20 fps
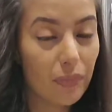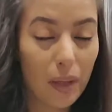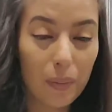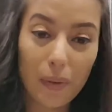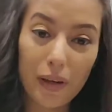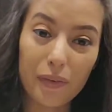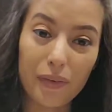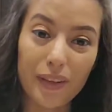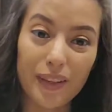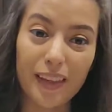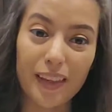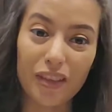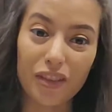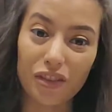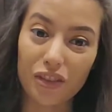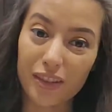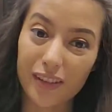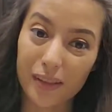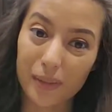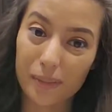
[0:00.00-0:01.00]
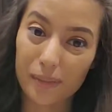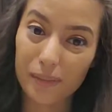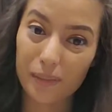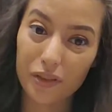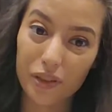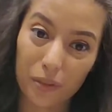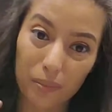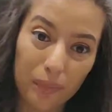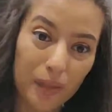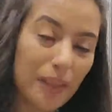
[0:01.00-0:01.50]
Anyways, let's just um,
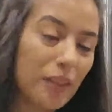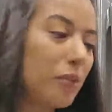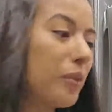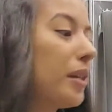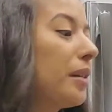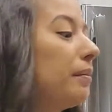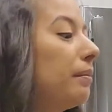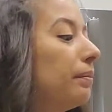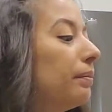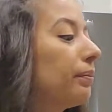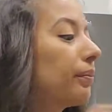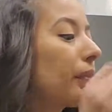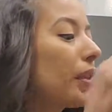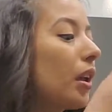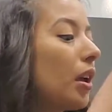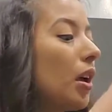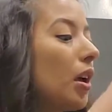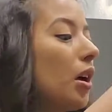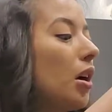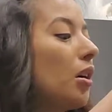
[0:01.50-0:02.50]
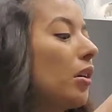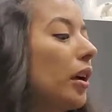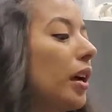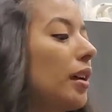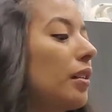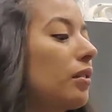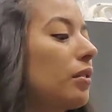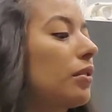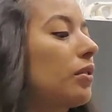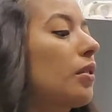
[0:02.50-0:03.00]
jump into it. Okay,
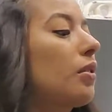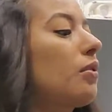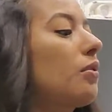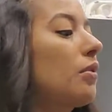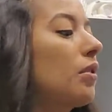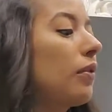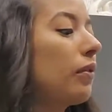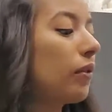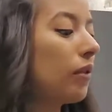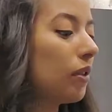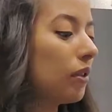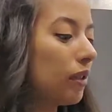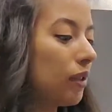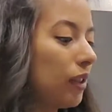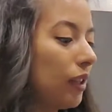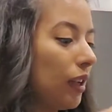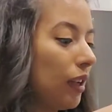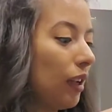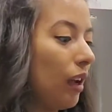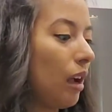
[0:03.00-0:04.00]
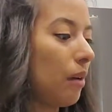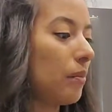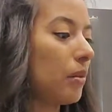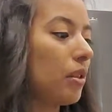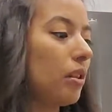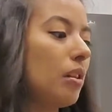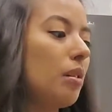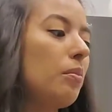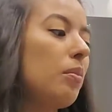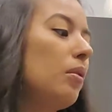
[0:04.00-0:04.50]
so the first thing I'm
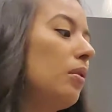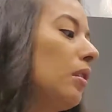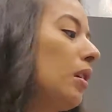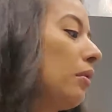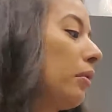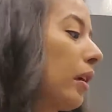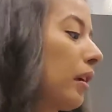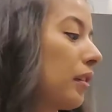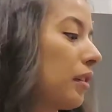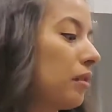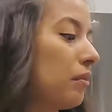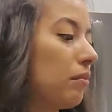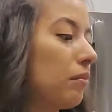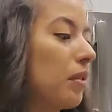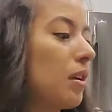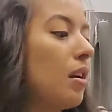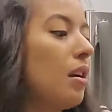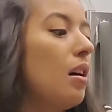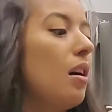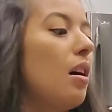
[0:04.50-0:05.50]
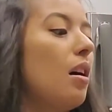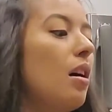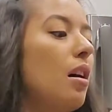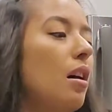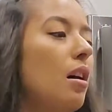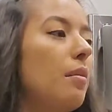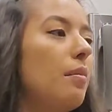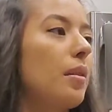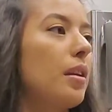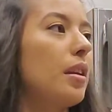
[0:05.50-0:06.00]
just gonna pull out random
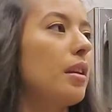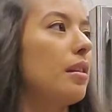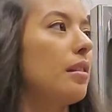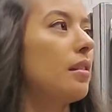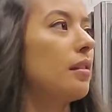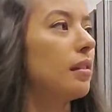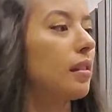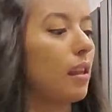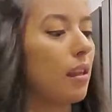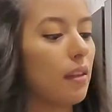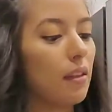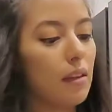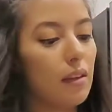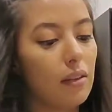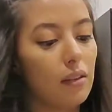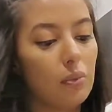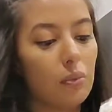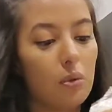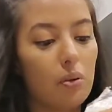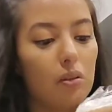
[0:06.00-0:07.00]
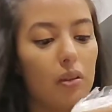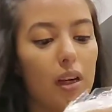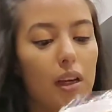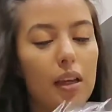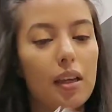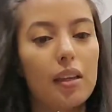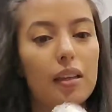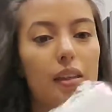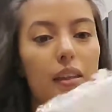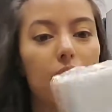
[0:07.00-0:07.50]
um, is this
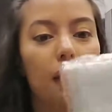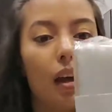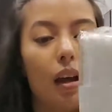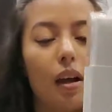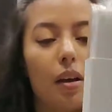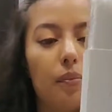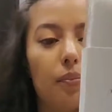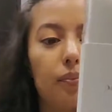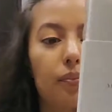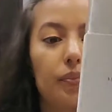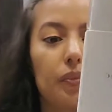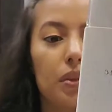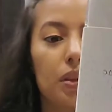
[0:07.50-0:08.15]
walnut um,